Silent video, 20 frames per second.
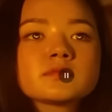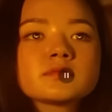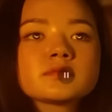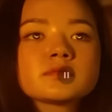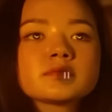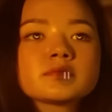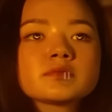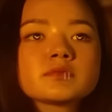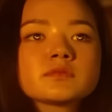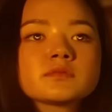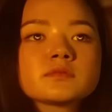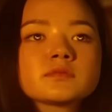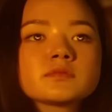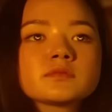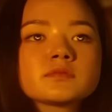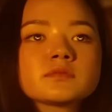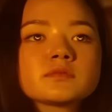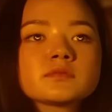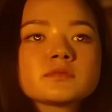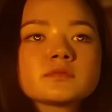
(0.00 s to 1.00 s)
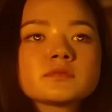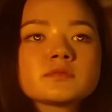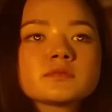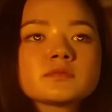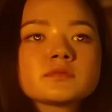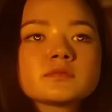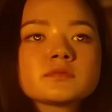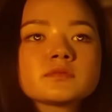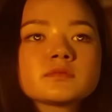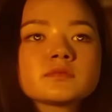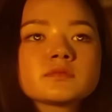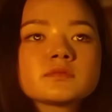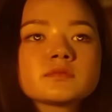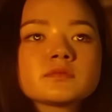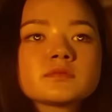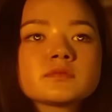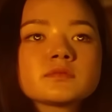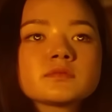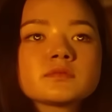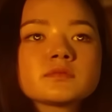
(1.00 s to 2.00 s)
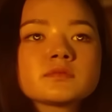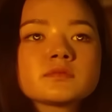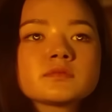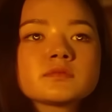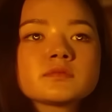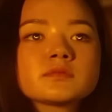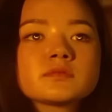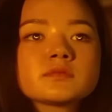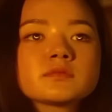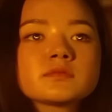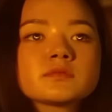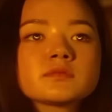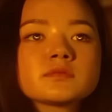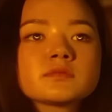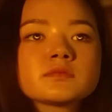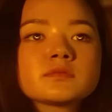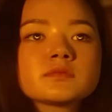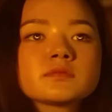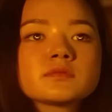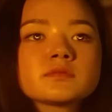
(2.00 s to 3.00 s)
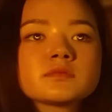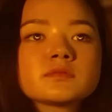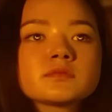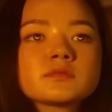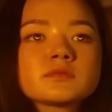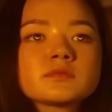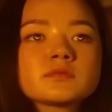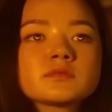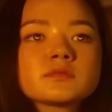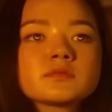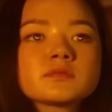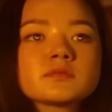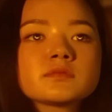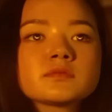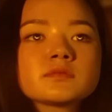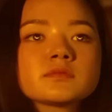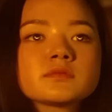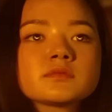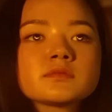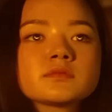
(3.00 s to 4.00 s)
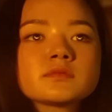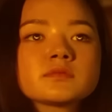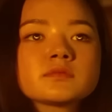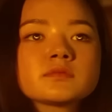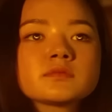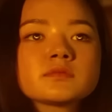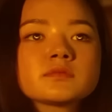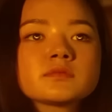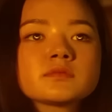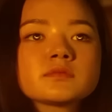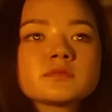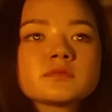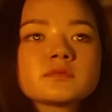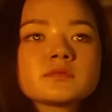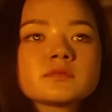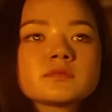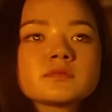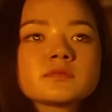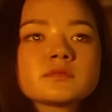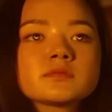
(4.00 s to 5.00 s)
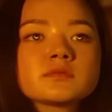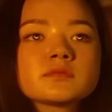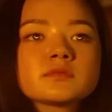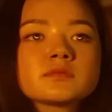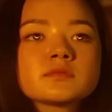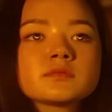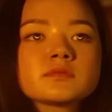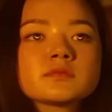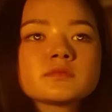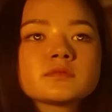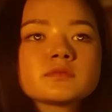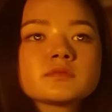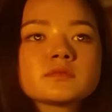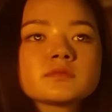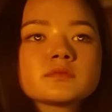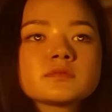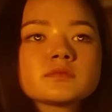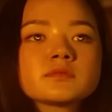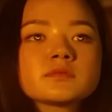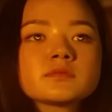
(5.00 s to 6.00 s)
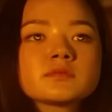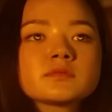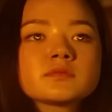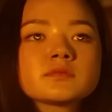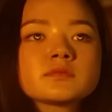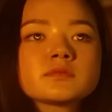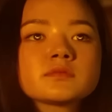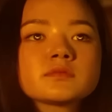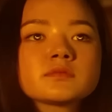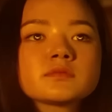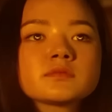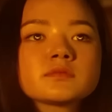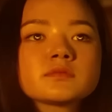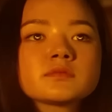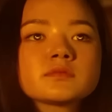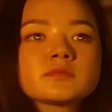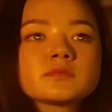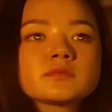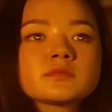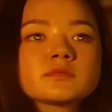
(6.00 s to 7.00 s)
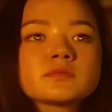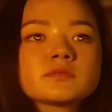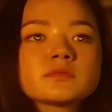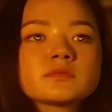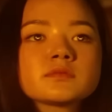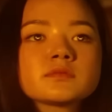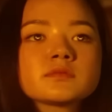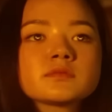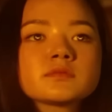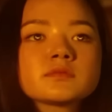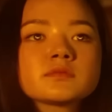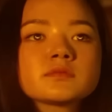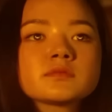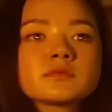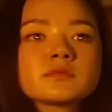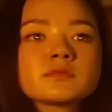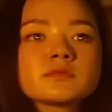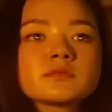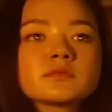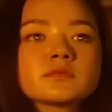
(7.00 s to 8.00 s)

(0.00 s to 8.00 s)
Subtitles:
[no speech]